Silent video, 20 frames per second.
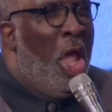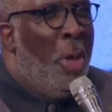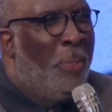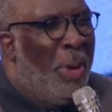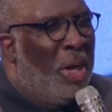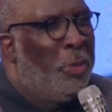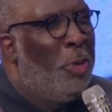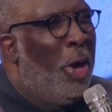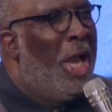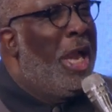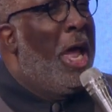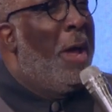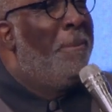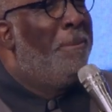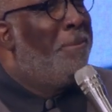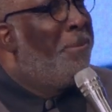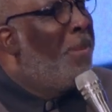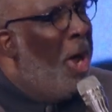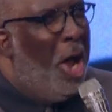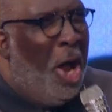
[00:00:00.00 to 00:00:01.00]
but what a
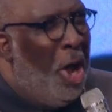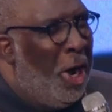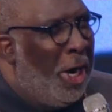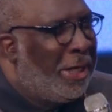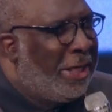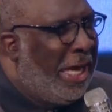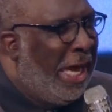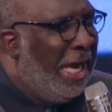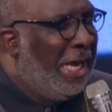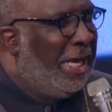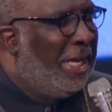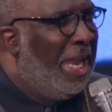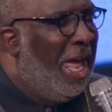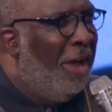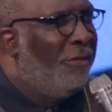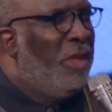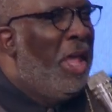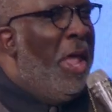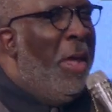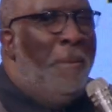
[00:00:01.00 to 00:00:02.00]
mark he
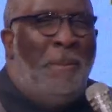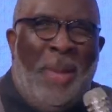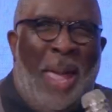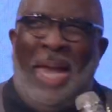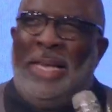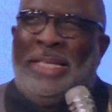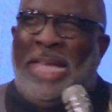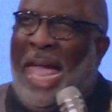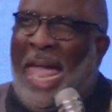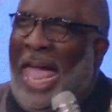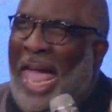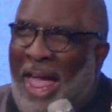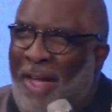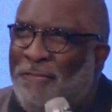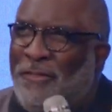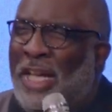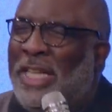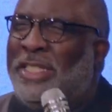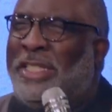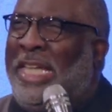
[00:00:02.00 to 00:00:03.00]
left. Medgar
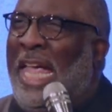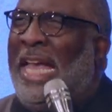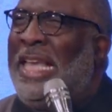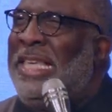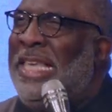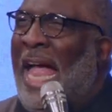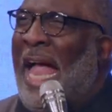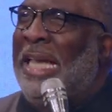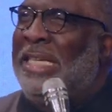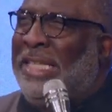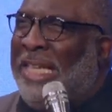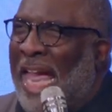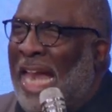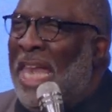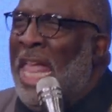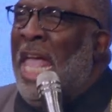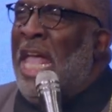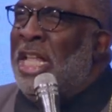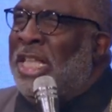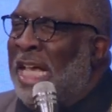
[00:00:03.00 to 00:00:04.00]
Evers did not get
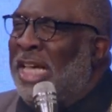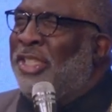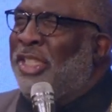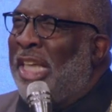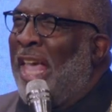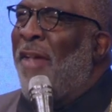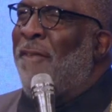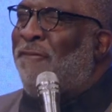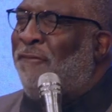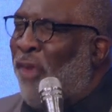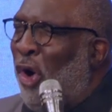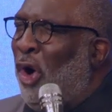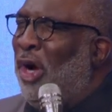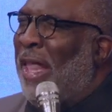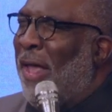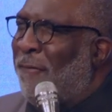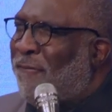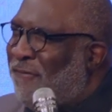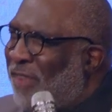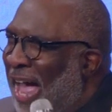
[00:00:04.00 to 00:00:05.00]
to see
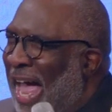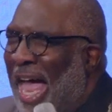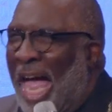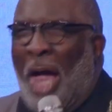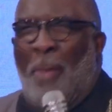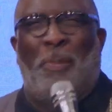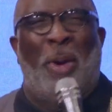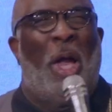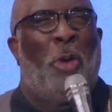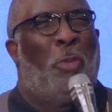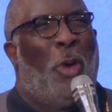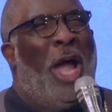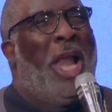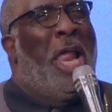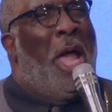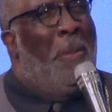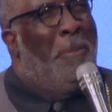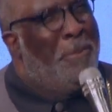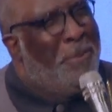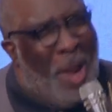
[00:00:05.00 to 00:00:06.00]
45, but what
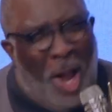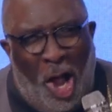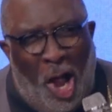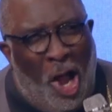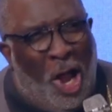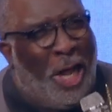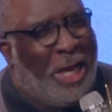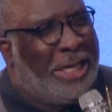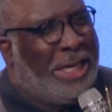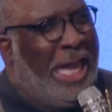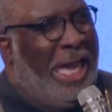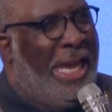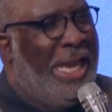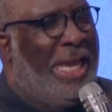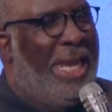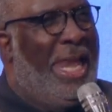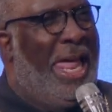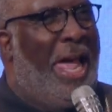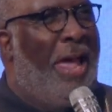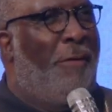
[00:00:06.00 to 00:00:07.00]
a mark he
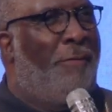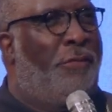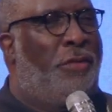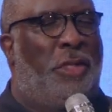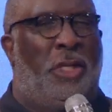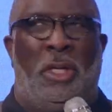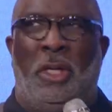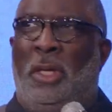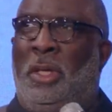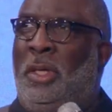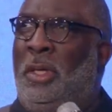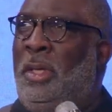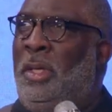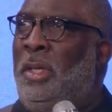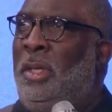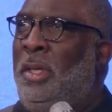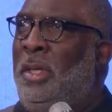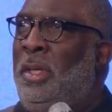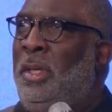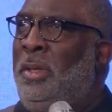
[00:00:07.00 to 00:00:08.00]
left.
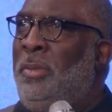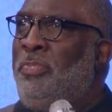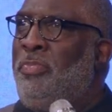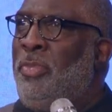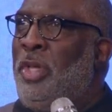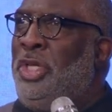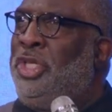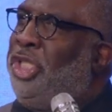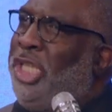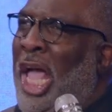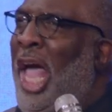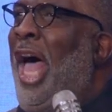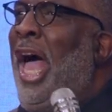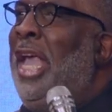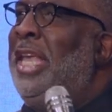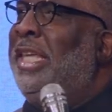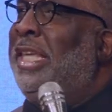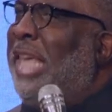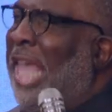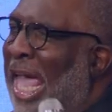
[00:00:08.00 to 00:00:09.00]
John
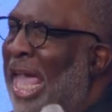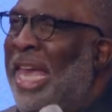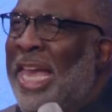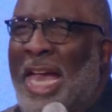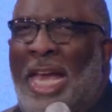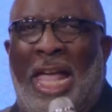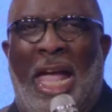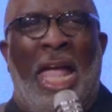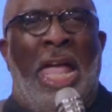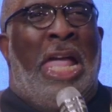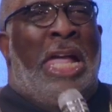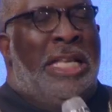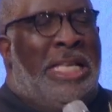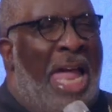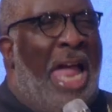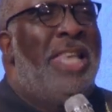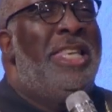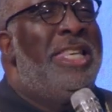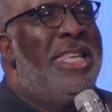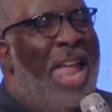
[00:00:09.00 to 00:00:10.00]
Kennedy
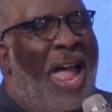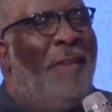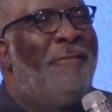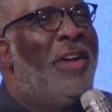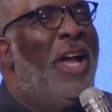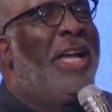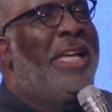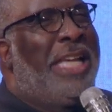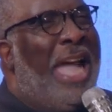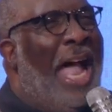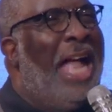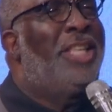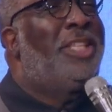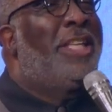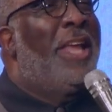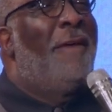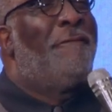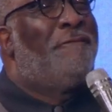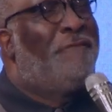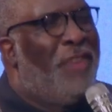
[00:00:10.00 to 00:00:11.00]
never got
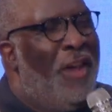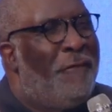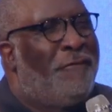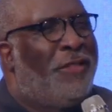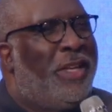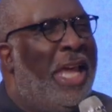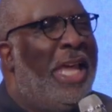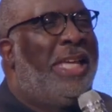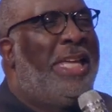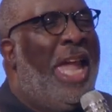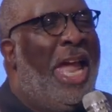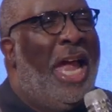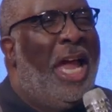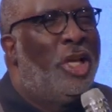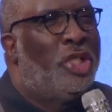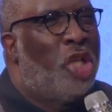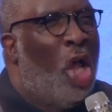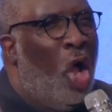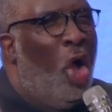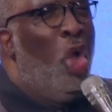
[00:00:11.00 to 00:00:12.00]
to 50
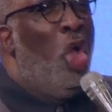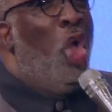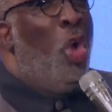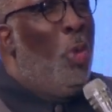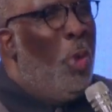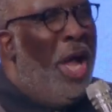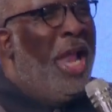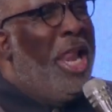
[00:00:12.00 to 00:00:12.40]
years old. What